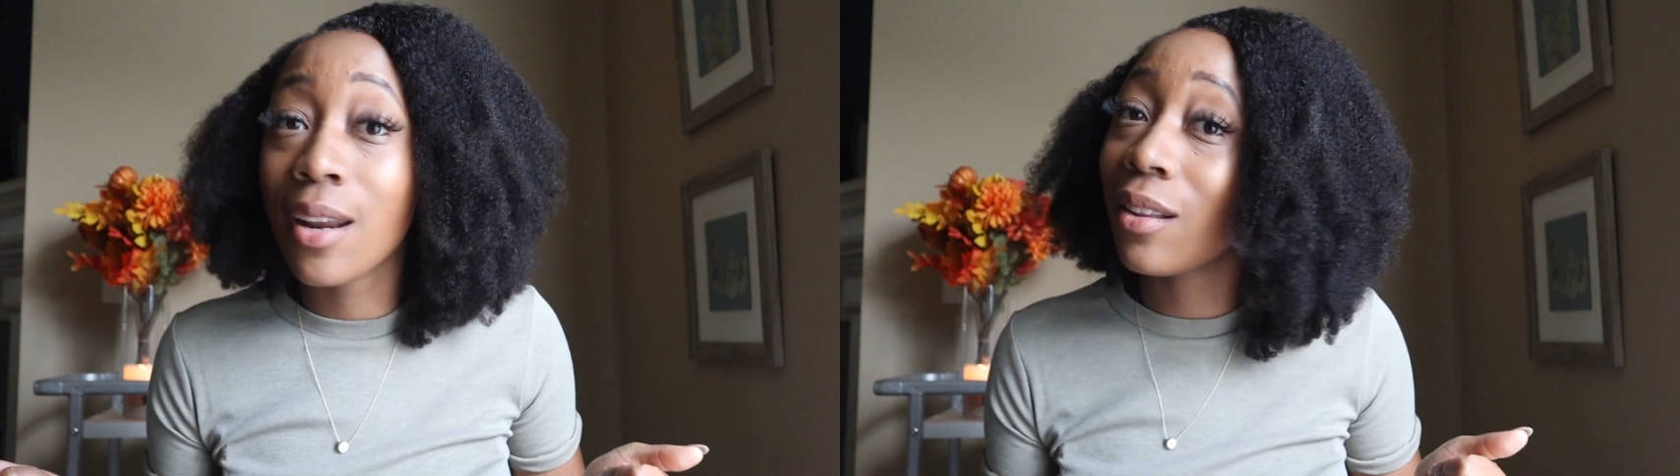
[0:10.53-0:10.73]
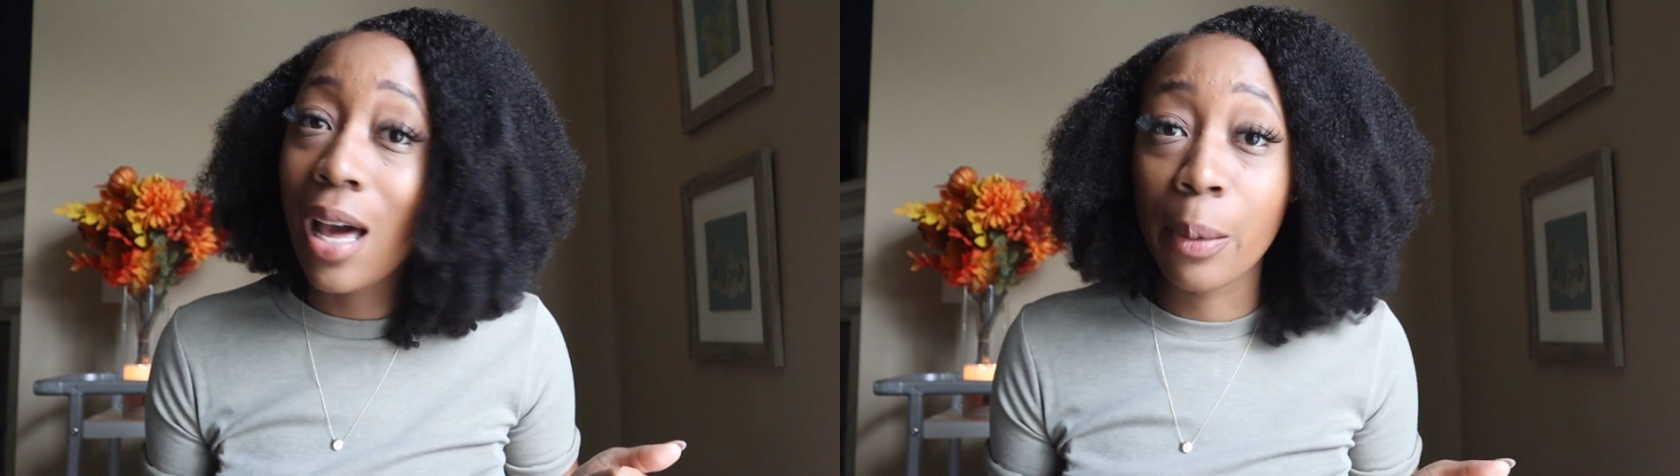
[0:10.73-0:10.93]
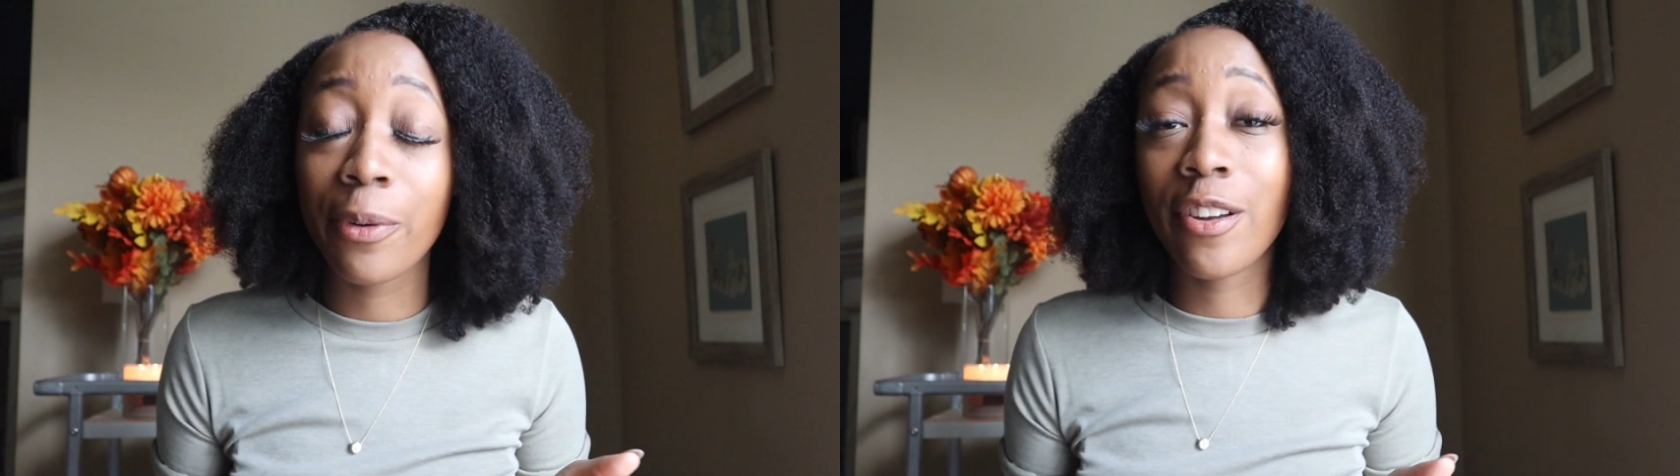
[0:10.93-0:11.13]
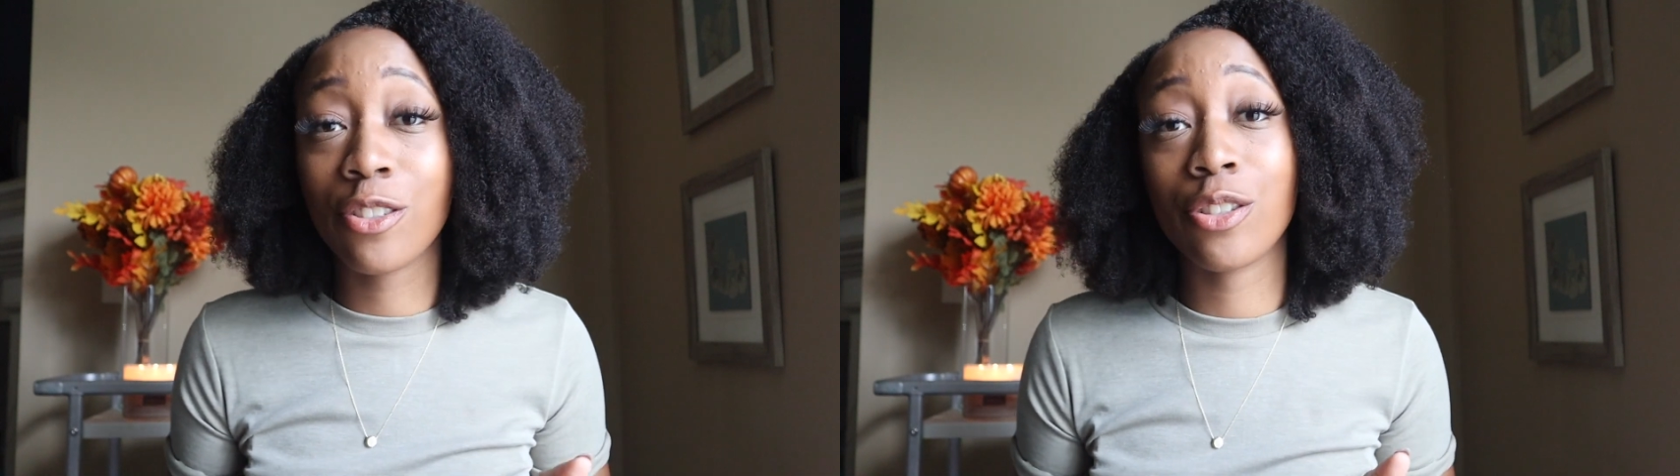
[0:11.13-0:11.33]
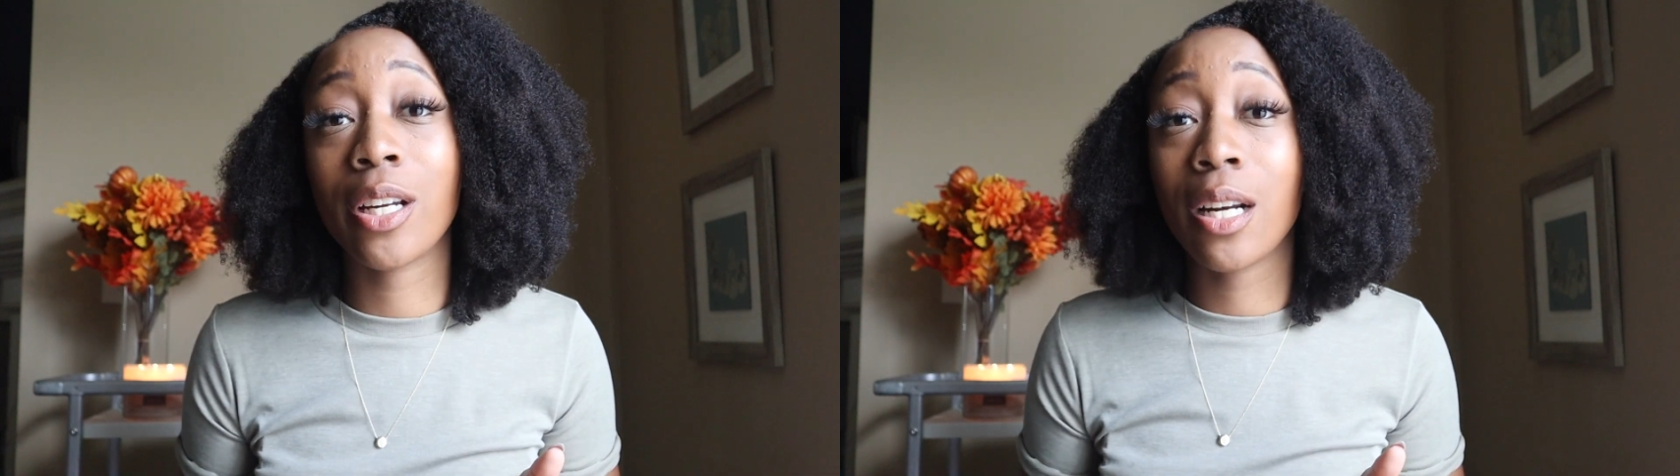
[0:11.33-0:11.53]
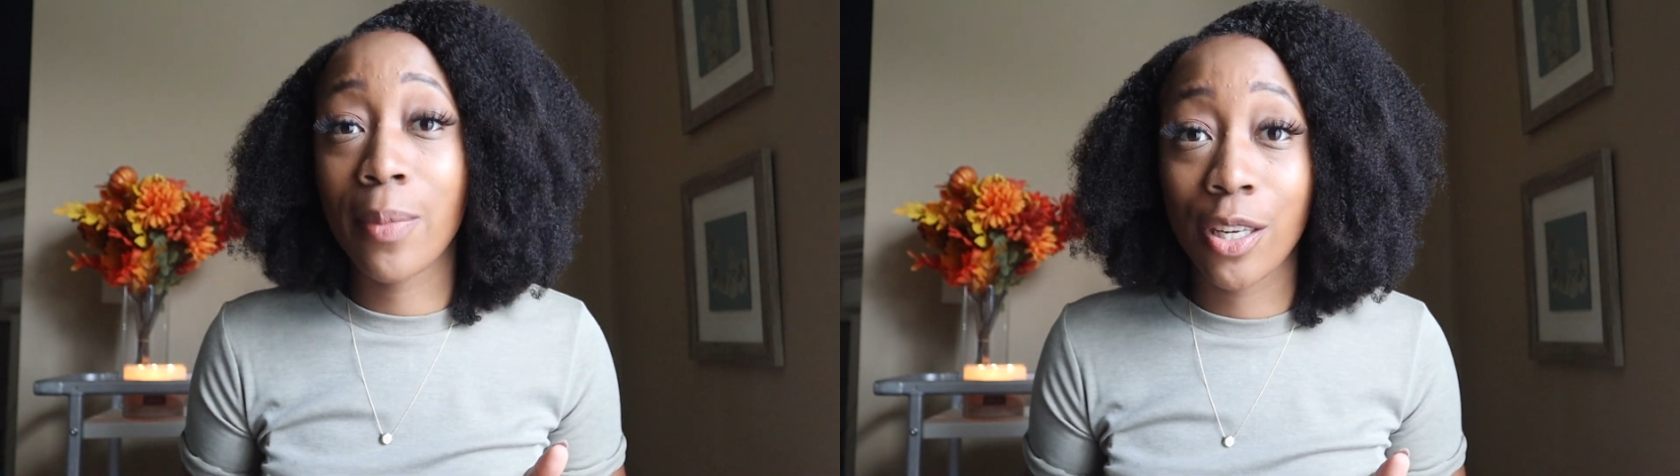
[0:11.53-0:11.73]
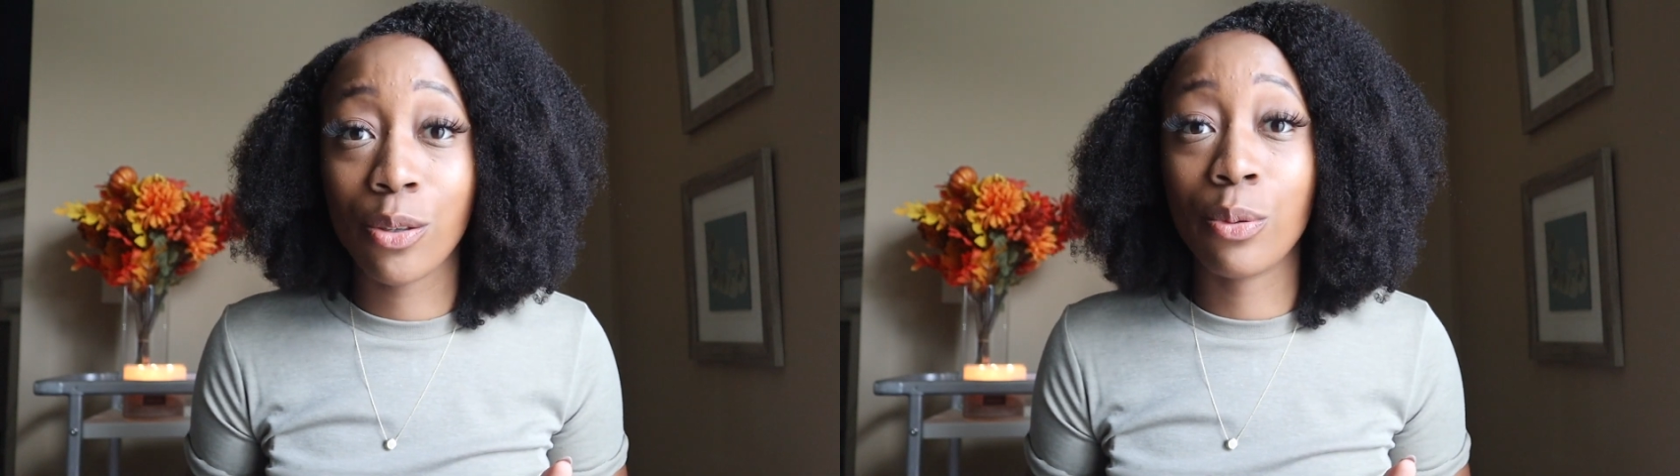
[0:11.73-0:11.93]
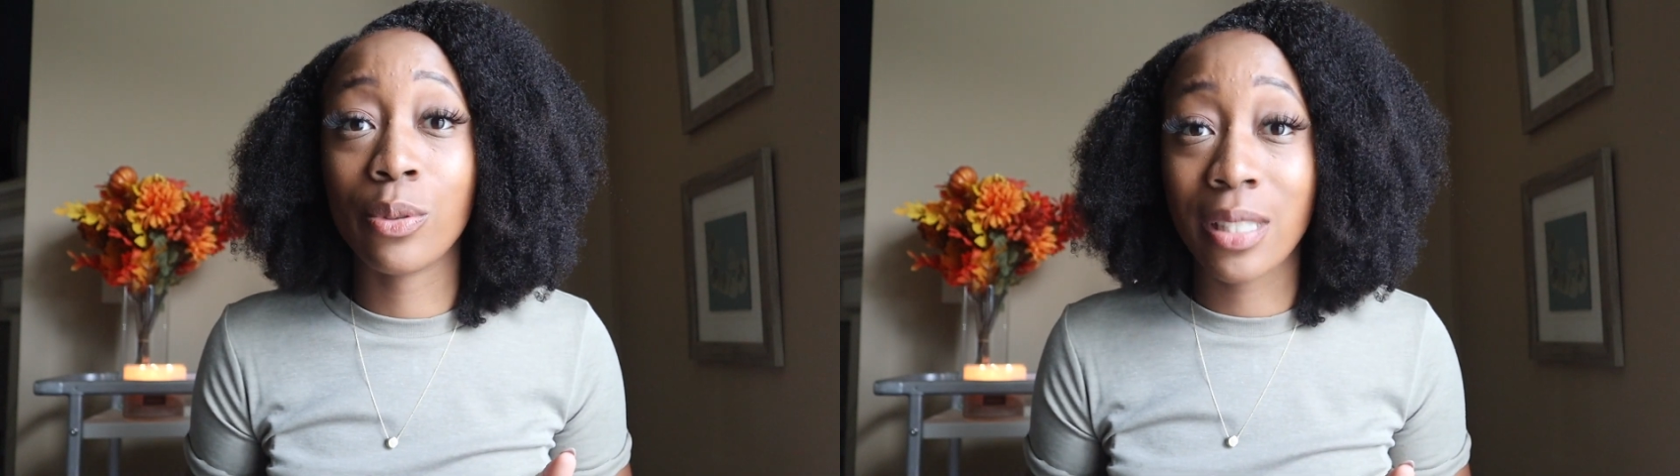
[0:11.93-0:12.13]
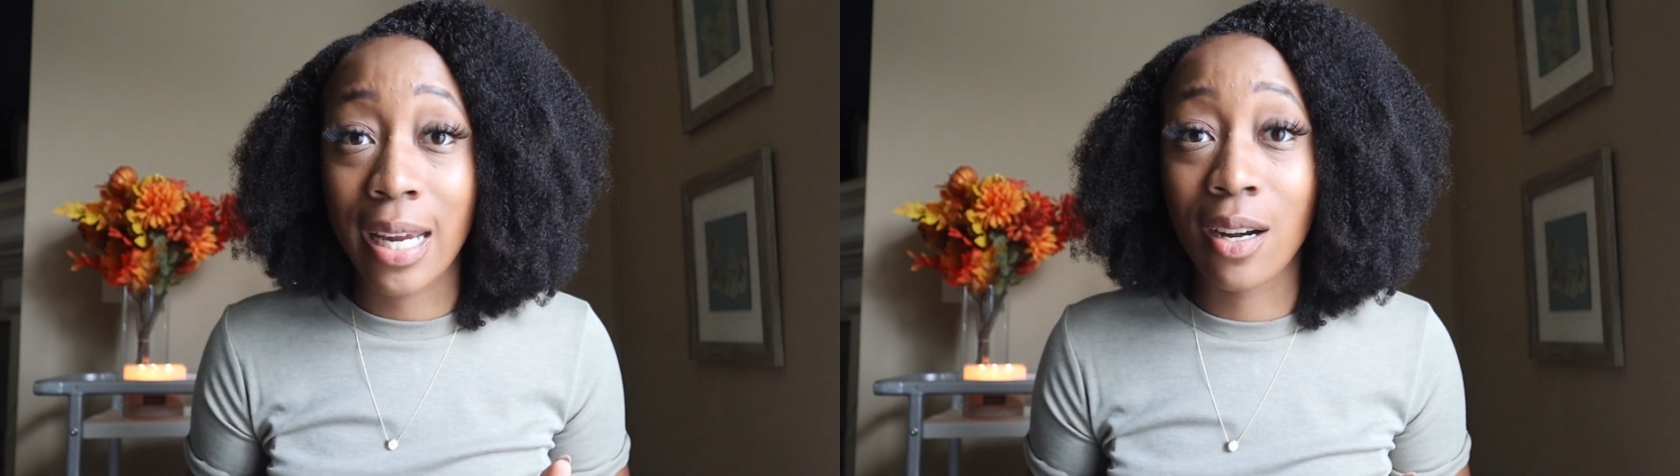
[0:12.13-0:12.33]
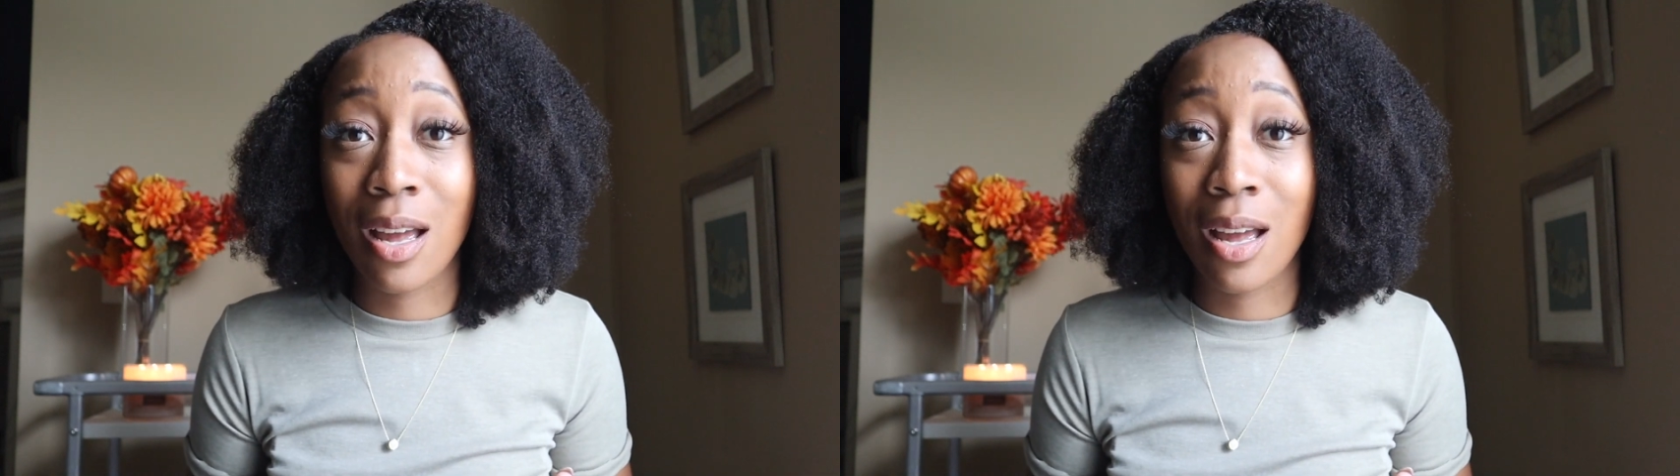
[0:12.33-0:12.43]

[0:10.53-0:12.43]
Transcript: And a lot of professors are going to make you stand